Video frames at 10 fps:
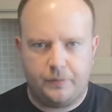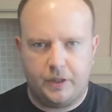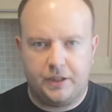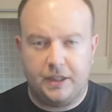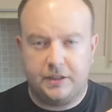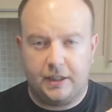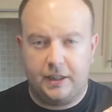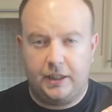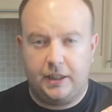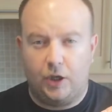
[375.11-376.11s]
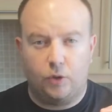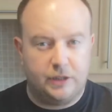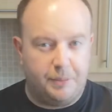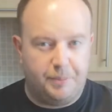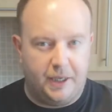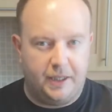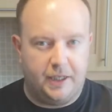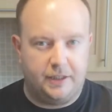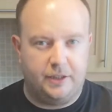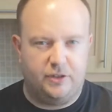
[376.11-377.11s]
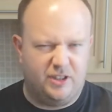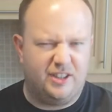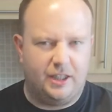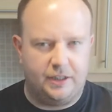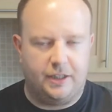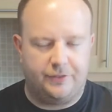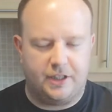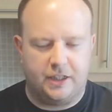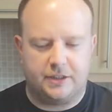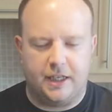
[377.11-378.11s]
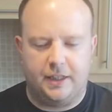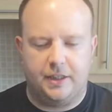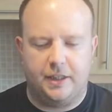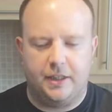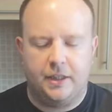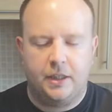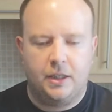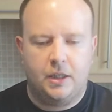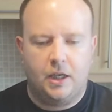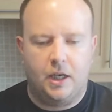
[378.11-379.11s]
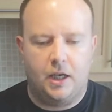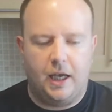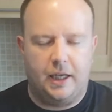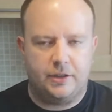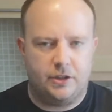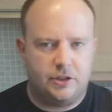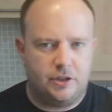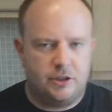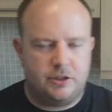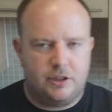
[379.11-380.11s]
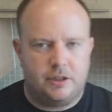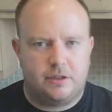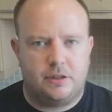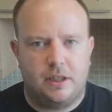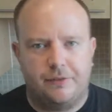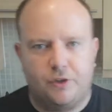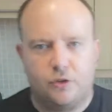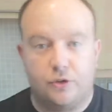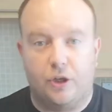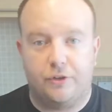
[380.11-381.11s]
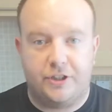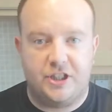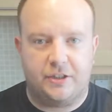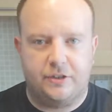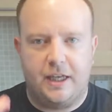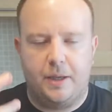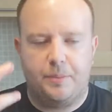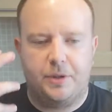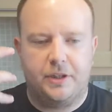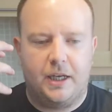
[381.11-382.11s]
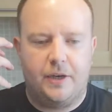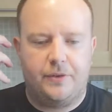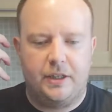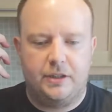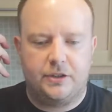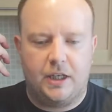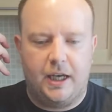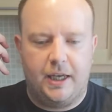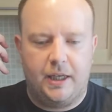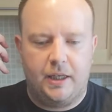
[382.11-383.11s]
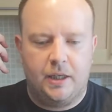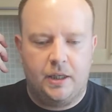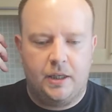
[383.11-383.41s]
Things like the Old Empire that I did, although that did have Cascade in it. And there's a, I've not done it on the channel yet, but there is a